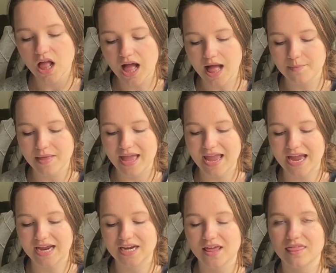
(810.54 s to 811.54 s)

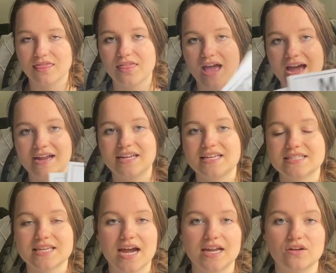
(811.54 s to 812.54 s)
And that is
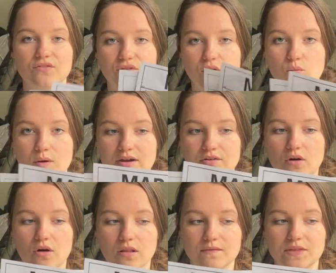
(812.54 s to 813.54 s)
kind of where
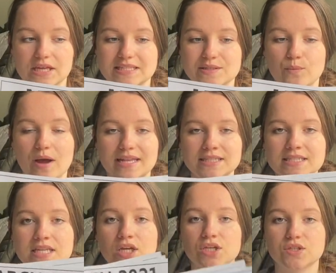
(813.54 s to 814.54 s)
all of this
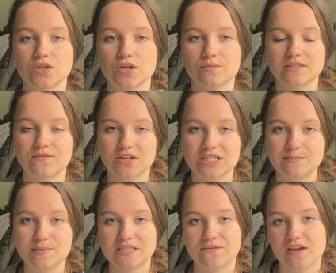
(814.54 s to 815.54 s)
went, so that it was very
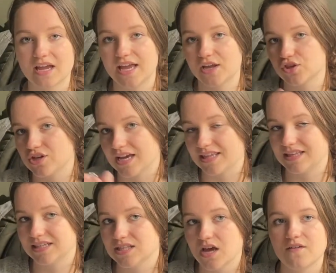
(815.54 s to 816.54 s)
specific. I could check
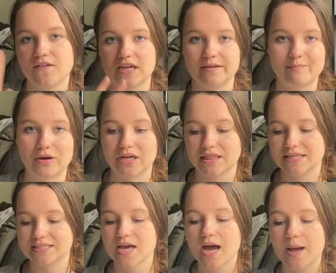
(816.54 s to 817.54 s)
things off. I could mark
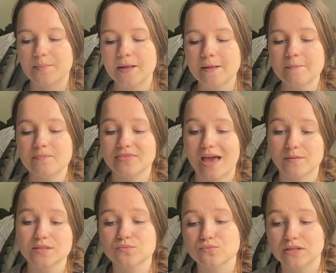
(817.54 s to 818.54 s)
this up. That
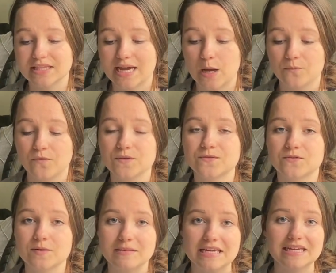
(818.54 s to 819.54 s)
was really helpful
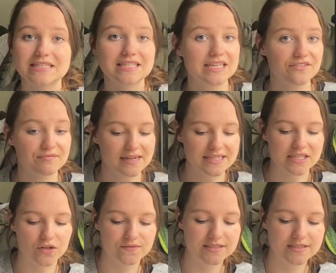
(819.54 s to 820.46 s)
for me to give myself